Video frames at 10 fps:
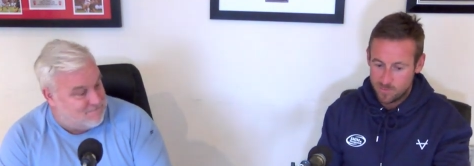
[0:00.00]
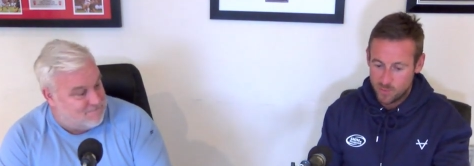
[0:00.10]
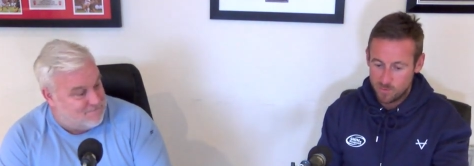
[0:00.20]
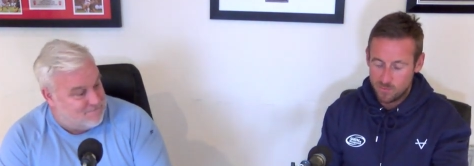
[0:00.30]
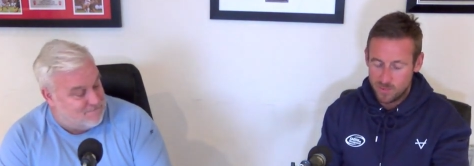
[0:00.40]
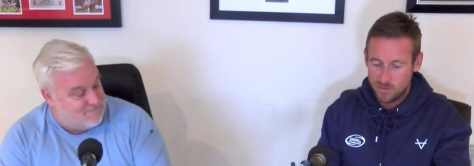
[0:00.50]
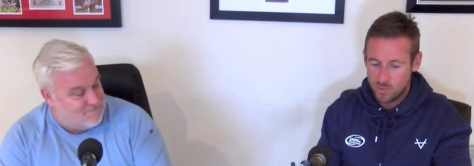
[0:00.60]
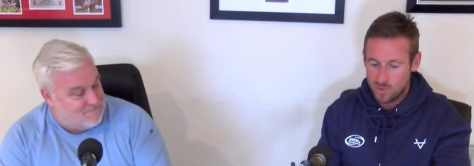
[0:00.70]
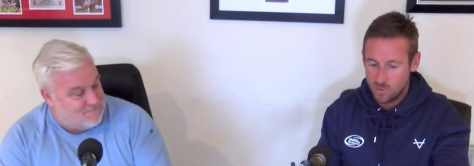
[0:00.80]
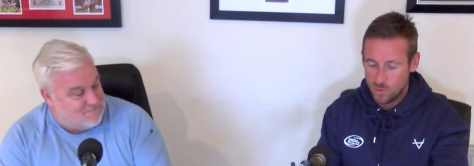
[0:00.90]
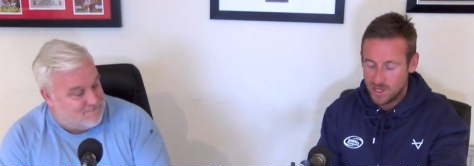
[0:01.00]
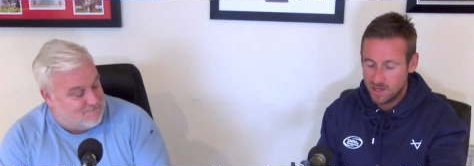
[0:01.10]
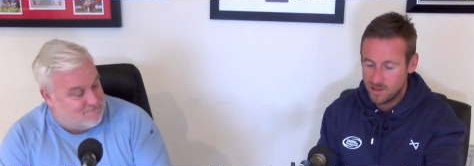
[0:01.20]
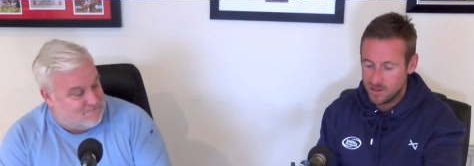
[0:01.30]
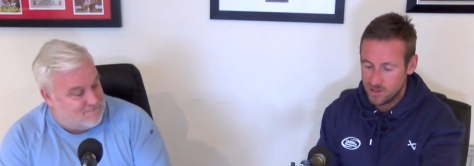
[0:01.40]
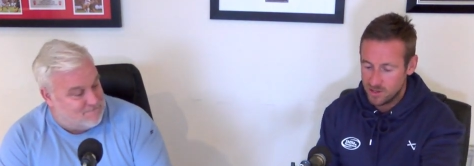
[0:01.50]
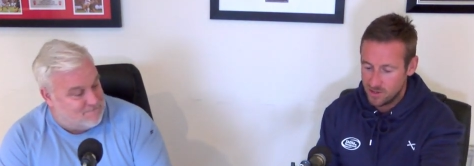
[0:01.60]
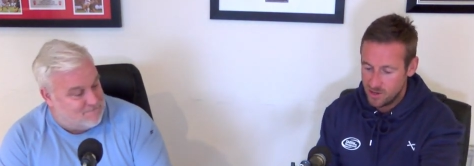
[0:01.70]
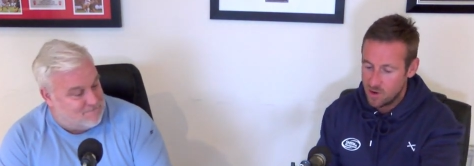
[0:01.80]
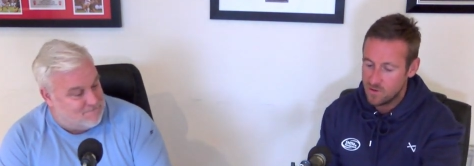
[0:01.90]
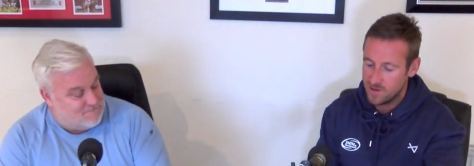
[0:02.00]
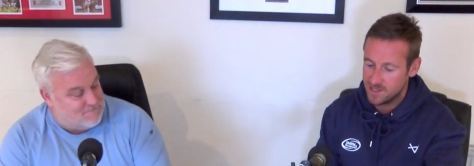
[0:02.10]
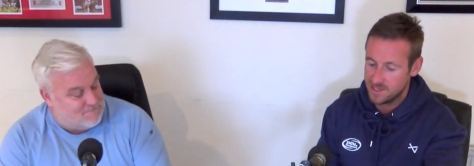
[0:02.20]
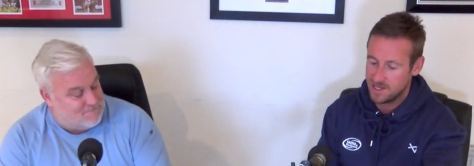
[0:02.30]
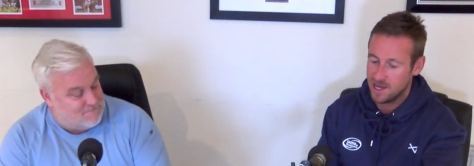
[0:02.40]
Speaker 1: But Wigan know this is